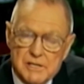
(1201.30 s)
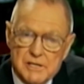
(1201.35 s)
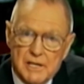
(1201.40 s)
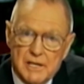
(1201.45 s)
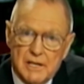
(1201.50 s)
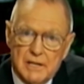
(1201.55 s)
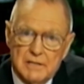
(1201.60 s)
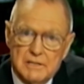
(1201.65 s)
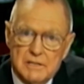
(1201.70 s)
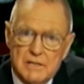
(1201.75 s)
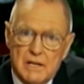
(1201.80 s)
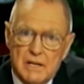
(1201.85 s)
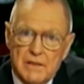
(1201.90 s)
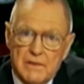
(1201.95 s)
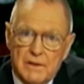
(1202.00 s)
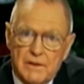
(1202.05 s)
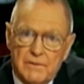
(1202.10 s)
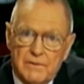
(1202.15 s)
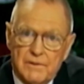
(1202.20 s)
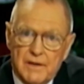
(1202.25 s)
it says
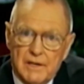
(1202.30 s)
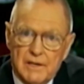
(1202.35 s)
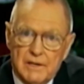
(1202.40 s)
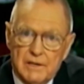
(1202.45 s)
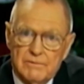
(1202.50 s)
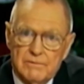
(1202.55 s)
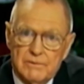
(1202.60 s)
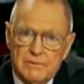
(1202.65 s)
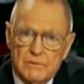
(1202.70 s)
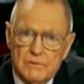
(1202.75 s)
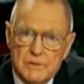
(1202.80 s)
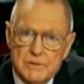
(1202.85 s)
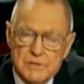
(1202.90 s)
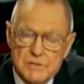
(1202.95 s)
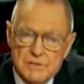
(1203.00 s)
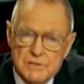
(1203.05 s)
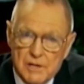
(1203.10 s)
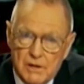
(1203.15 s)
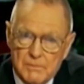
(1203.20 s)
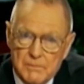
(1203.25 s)
The thief, which
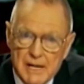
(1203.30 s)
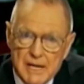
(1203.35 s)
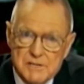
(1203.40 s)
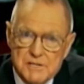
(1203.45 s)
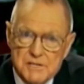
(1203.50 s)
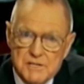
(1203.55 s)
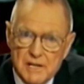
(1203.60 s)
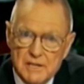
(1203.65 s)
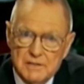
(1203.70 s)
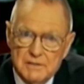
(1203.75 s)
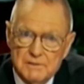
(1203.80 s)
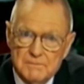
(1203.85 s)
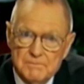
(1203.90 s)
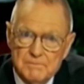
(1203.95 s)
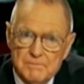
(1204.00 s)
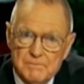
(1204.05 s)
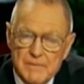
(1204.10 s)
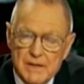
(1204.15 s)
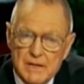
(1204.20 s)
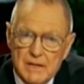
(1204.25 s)
is talking about Satan,
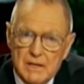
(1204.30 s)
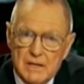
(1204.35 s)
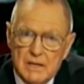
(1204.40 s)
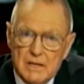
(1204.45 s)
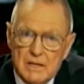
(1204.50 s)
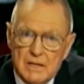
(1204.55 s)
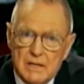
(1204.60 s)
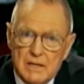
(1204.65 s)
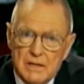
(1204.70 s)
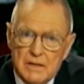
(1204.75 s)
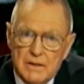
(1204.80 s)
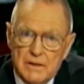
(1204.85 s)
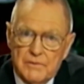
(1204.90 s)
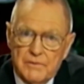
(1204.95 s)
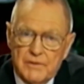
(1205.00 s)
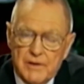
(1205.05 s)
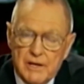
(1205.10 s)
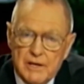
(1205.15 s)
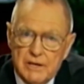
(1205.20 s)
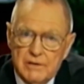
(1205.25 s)
the
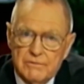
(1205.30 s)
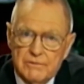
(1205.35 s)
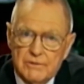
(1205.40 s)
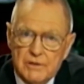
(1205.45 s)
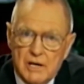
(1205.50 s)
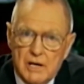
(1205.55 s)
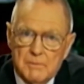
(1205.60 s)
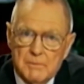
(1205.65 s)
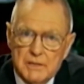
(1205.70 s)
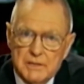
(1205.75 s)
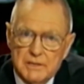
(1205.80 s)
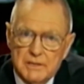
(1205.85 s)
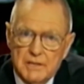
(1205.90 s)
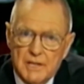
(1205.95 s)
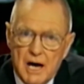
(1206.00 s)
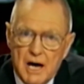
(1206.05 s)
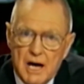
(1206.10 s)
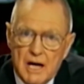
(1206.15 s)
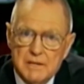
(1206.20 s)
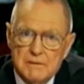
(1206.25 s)
thief cometh
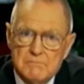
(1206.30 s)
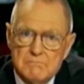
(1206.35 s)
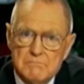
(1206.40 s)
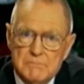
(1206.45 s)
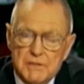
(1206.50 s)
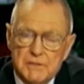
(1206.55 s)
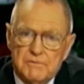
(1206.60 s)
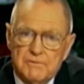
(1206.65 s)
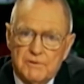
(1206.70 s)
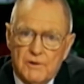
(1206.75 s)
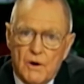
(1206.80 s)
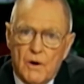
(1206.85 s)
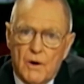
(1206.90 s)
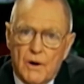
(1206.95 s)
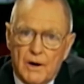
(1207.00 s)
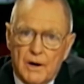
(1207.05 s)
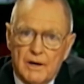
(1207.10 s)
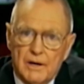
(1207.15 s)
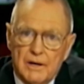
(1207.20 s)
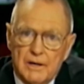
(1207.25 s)
not but
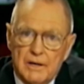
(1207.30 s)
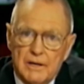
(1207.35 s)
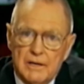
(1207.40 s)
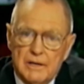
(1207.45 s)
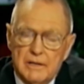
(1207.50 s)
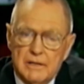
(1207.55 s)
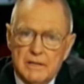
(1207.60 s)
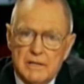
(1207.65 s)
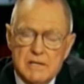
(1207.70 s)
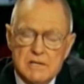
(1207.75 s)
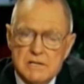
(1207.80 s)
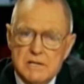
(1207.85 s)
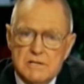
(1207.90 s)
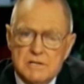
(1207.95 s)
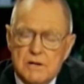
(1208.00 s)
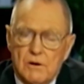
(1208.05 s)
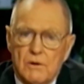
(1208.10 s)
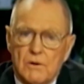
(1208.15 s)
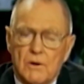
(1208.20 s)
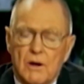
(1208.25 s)
for. It
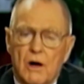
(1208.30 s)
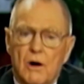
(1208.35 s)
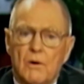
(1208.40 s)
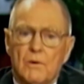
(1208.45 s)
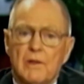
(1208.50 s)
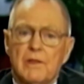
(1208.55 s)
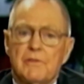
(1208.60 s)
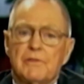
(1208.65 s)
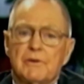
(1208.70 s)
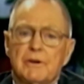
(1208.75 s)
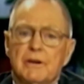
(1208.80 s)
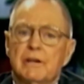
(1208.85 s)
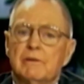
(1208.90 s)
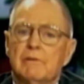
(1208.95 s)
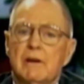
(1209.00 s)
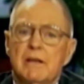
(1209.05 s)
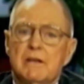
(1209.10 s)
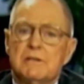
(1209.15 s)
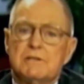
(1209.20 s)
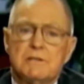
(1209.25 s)
is only three
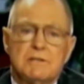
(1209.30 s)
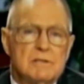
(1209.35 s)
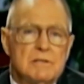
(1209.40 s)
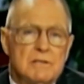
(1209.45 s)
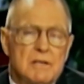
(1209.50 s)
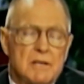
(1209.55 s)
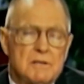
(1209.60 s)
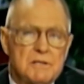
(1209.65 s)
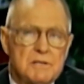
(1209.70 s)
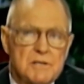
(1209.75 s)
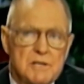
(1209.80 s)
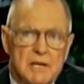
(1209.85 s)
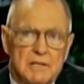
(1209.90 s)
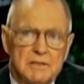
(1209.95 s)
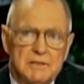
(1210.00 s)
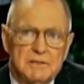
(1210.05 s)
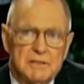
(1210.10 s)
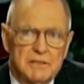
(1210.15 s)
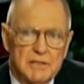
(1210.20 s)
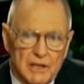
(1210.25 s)
reasons that
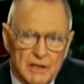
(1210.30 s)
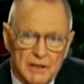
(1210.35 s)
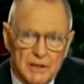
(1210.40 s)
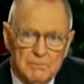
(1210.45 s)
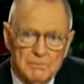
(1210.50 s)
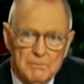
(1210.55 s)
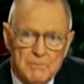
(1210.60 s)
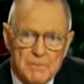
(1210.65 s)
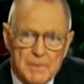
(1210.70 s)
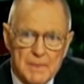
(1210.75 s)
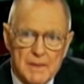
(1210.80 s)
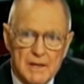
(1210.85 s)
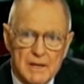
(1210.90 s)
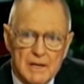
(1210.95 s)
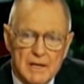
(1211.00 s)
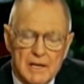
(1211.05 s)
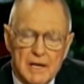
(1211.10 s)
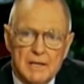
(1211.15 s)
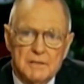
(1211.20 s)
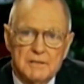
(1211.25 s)
Satan came
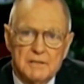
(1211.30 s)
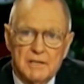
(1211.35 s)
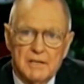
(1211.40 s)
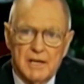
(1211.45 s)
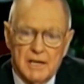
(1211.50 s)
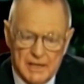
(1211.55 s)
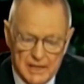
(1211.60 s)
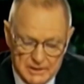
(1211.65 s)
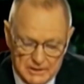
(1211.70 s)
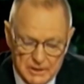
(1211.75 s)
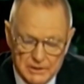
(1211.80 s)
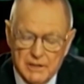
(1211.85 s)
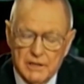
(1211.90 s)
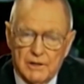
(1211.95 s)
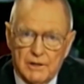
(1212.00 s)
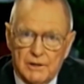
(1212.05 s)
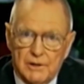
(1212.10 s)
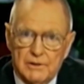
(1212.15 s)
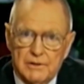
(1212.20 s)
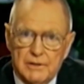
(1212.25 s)
and to
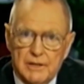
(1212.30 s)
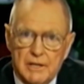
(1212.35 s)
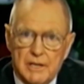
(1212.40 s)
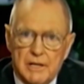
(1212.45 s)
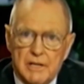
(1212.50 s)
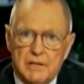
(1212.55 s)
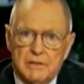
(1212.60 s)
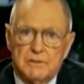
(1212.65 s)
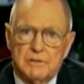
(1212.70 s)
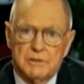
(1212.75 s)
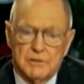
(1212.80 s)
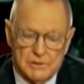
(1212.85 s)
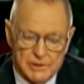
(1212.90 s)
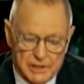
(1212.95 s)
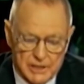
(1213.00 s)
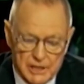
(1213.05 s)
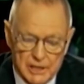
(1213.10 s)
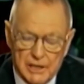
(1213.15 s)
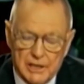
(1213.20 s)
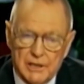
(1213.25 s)
the earth to
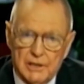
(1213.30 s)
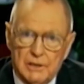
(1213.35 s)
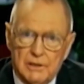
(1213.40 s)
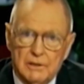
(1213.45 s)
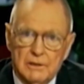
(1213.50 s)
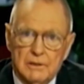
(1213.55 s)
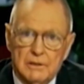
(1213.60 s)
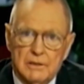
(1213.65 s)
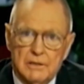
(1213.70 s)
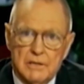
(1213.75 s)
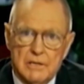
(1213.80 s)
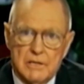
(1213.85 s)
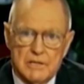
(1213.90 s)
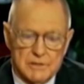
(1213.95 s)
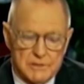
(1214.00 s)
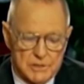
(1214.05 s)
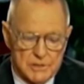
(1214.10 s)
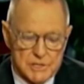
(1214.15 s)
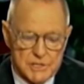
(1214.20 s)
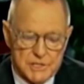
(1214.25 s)
kill,
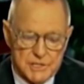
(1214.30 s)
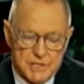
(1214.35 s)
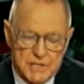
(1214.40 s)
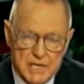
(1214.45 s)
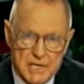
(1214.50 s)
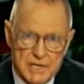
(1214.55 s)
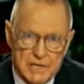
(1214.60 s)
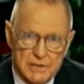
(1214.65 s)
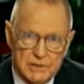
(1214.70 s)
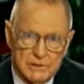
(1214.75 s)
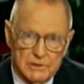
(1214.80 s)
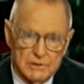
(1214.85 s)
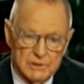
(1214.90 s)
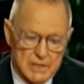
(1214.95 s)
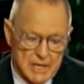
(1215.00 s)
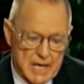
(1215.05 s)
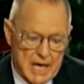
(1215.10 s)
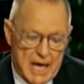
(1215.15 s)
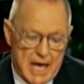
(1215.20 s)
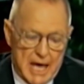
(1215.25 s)
to steal,
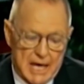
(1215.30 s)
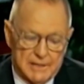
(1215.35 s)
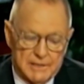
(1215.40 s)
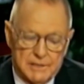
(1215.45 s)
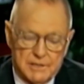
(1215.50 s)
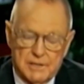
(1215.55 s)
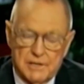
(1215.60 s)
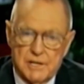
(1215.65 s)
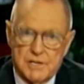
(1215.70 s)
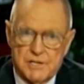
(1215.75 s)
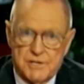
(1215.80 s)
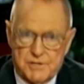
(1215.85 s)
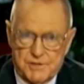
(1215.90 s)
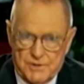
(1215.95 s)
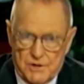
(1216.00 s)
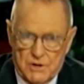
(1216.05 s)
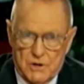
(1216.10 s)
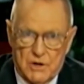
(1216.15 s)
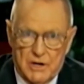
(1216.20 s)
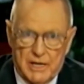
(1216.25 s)
and to
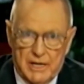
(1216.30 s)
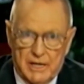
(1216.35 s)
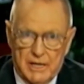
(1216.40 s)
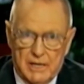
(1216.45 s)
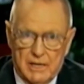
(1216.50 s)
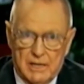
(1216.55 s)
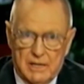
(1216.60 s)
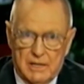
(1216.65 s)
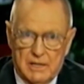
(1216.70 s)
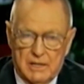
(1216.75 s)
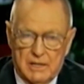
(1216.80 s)
destroy